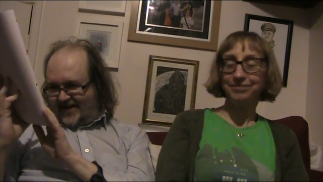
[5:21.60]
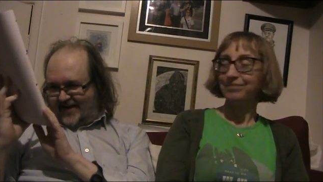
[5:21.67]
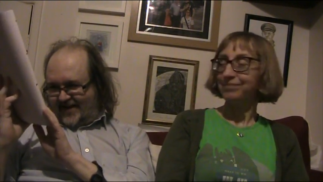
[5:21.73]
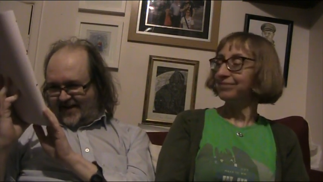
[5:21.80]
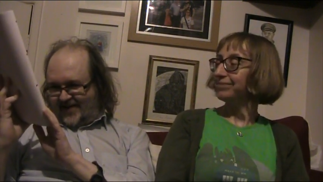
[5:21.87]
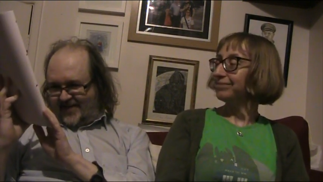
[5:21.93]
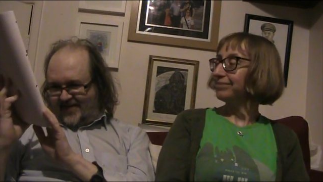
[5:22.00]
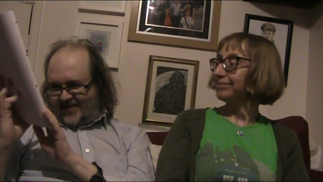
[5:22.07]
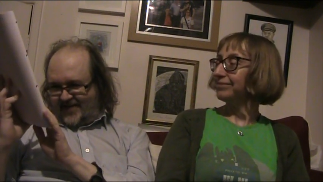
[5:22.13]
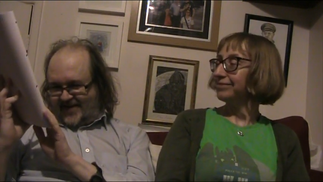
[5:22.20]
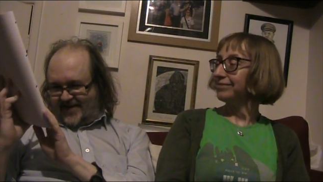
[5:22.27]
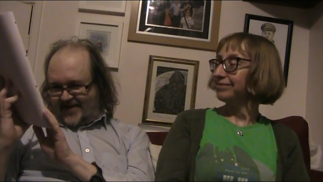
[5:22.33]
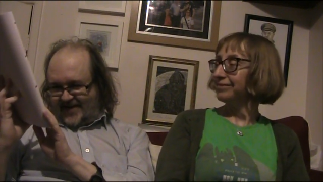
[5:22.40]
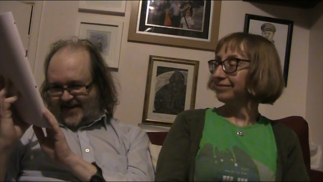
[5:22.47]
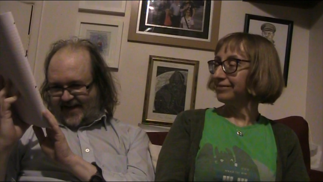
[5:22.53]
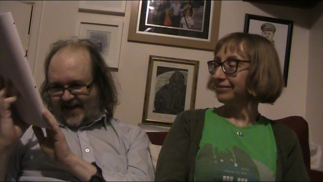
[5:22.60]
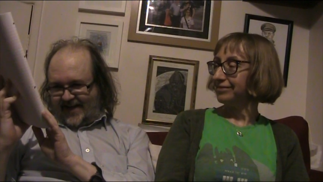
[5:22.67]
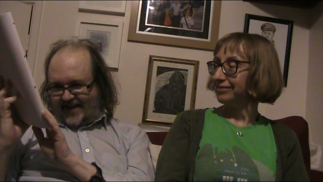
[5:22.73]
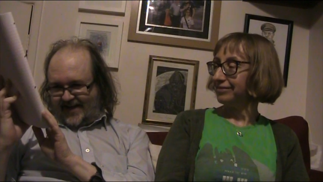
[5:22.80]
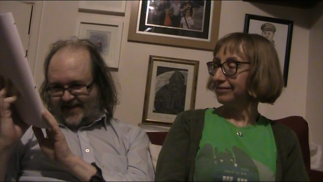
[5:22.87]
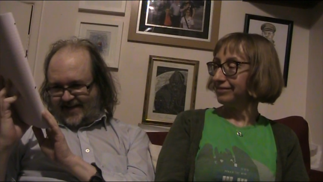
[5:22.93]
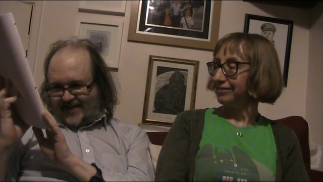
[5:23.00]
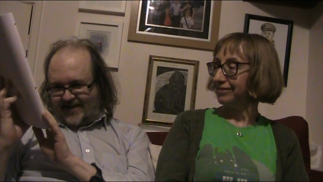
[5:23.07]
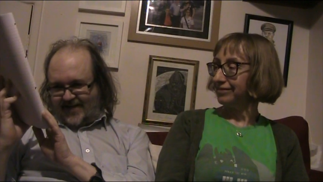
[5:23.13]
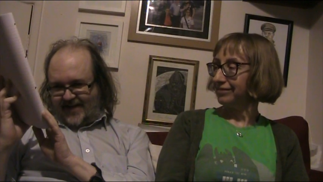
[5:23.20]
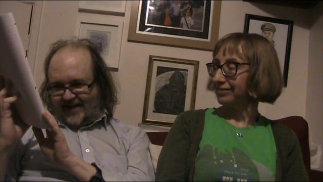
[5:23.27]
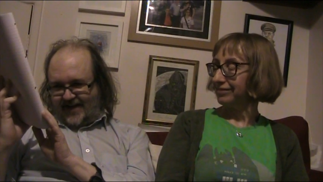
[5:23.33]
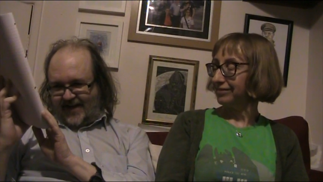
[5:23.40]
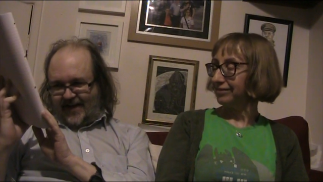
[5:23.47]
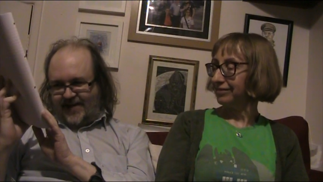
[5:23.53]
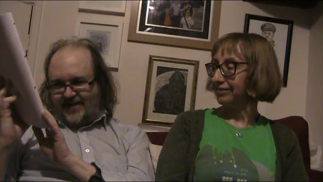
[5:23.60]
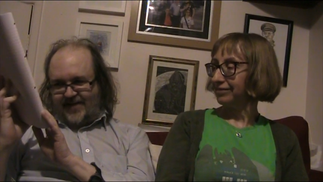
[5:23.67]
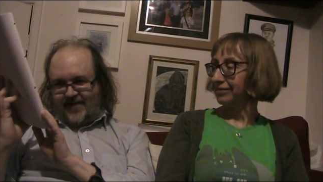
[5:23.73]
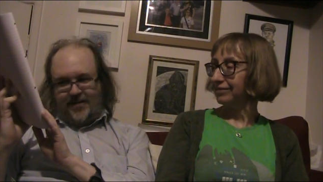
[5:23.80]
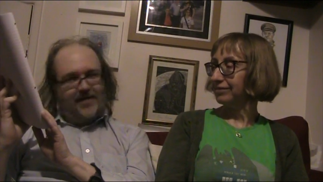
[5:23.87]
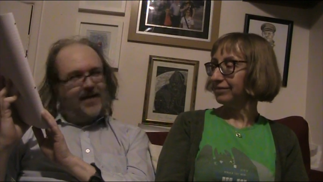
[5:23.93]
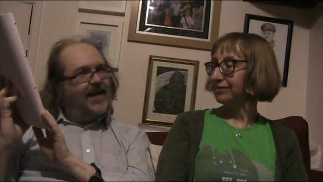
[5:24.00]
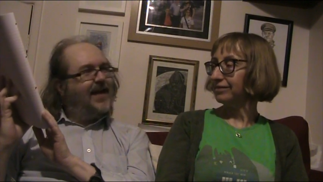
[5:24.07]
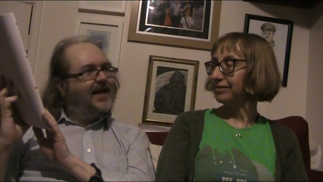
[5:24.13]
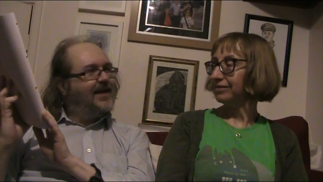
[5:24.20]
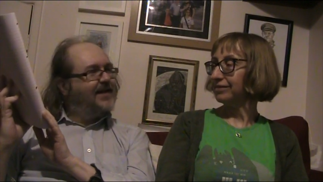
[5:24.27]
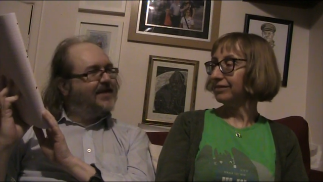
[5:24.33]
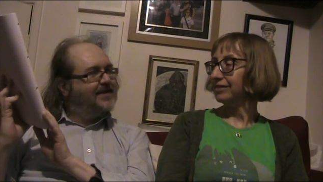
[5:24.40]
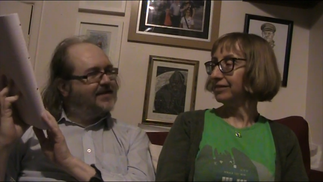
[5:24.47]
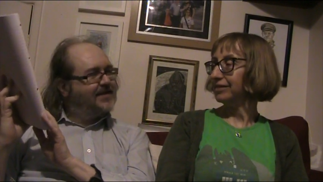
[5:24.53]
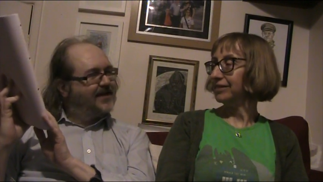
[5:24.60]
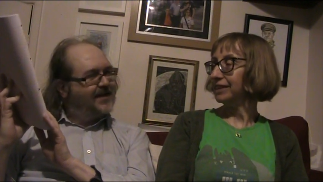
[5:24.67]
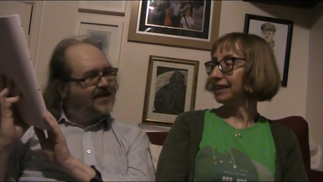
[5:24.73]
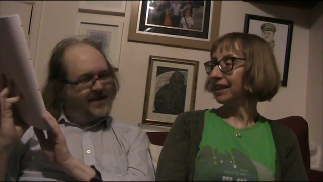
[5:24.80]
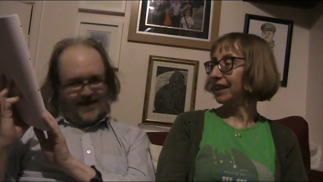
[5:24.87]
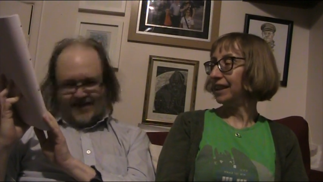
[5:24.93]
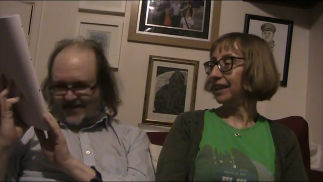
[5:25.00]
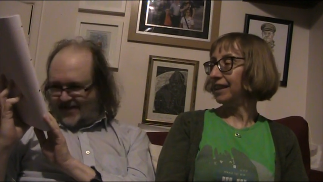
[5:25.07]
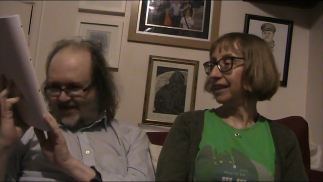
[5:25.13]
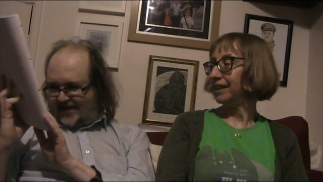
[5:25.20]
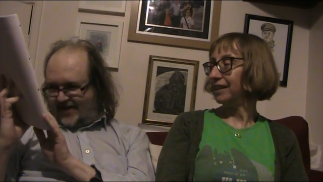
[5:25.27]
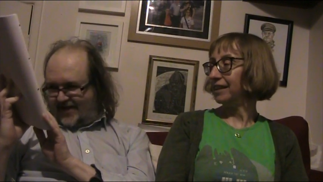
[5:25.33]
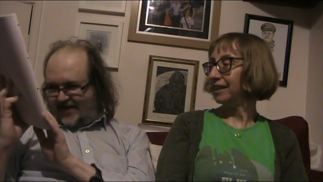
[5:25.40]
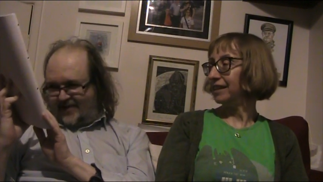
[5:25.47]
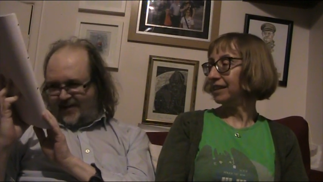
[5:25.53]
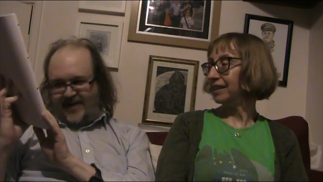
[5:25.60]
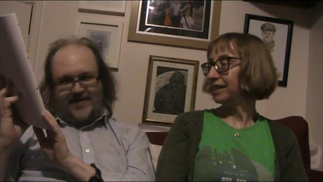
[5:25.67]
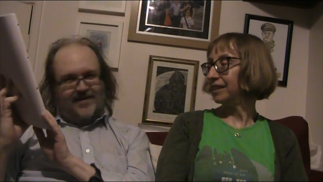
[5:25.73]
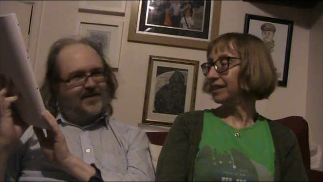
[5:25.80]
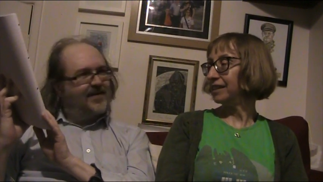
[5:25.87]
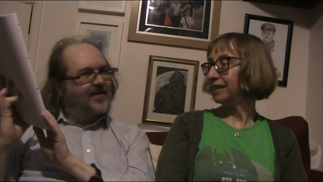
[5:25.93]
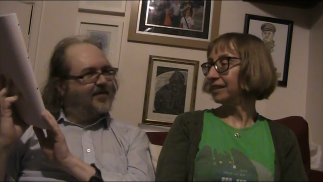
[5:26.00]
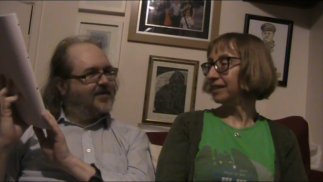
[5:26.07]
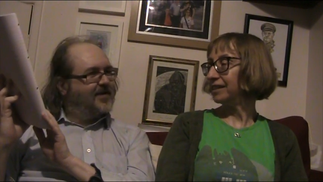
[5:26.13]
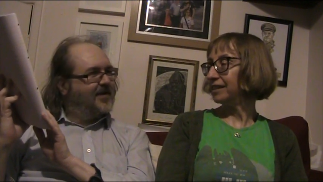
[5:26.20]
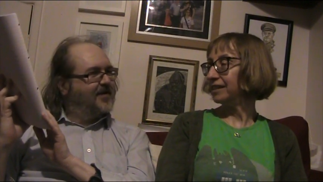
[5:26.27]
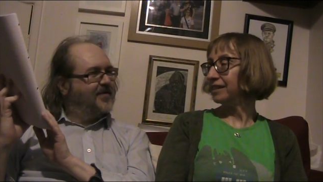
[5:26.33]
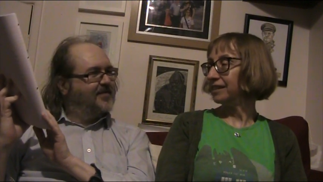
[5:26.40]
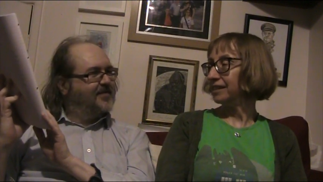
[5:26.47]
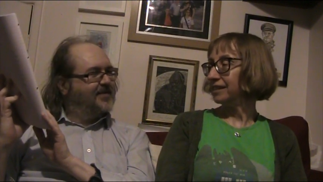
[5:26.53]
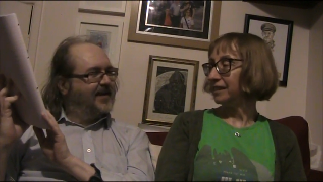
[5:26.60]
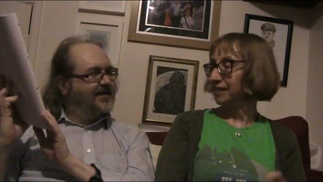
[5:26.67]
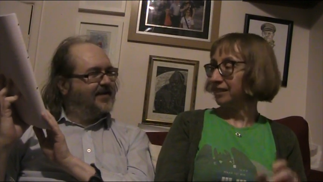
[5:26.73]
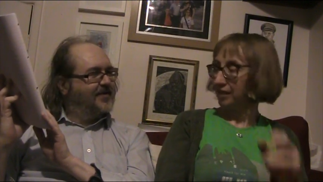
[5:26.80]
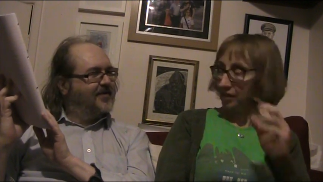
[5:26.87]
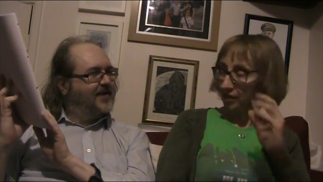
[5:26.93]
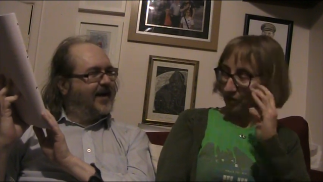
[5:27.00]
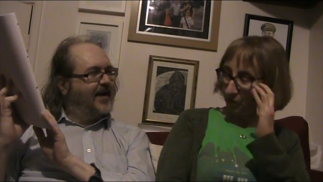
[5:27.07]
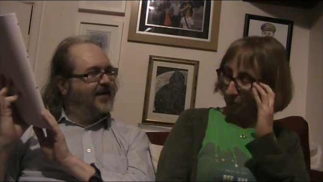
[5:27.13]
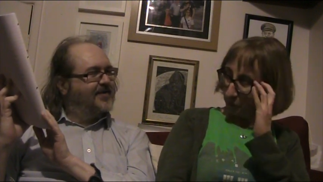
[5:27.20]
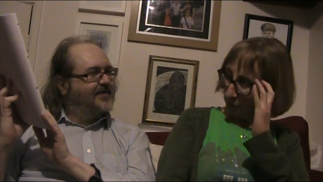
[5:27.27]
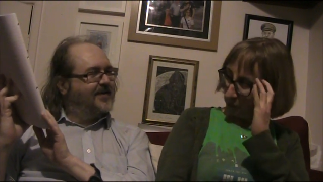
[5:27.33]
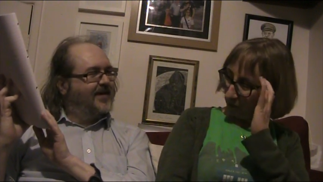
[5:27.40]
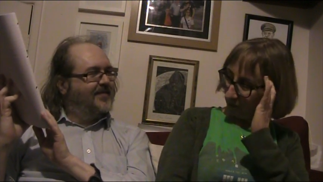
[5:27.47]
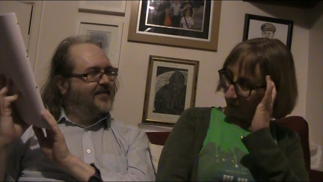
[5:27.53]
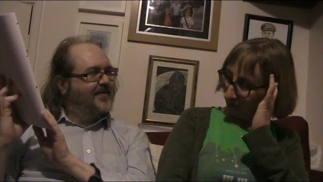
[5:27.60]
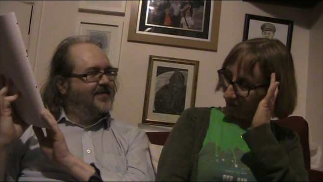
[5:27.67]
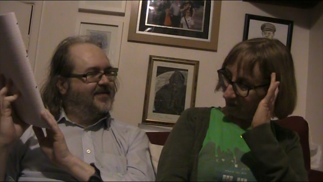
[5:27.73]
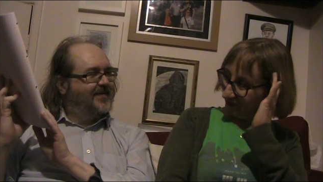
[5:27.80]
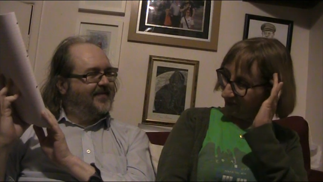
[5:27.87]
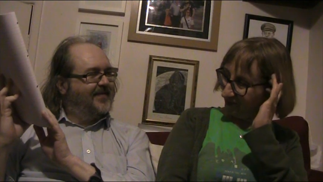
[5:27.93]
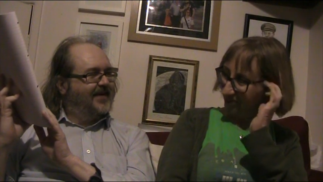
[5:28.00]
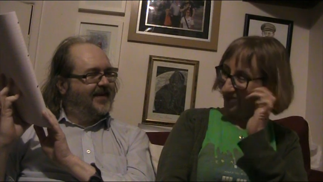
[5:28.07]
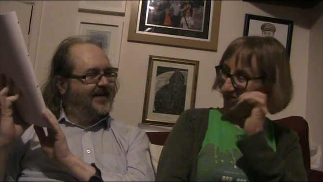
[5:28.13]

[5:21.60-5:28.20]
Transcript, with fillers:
Speaker 1: Um, the lady says, I need new knees. Yeah. And I imagine Doctor Who says he'll get her some or something. Mm.